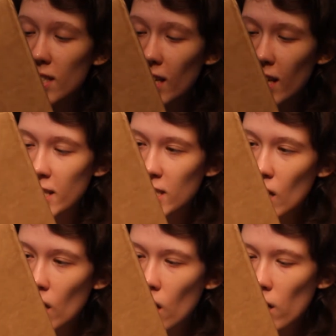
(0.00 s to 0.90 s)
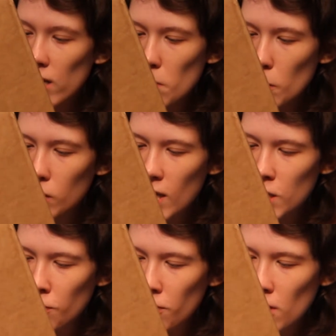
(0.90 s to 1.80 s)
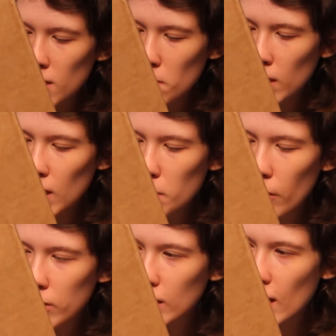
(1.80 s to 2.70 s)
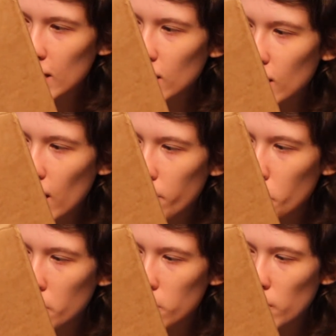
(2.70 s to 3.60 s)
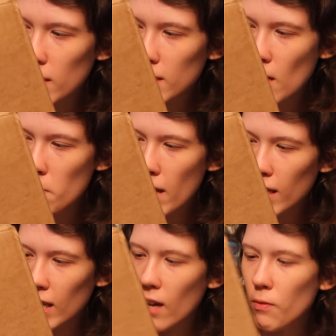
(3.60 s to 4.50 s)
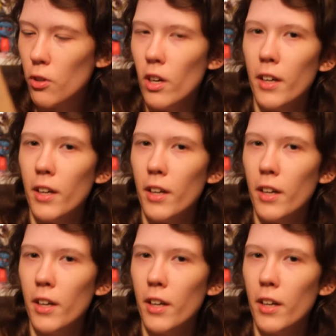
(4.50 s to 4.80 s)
side has haunted bonettes, frosted mini bones, a taste to die for, the sweetest comeback ever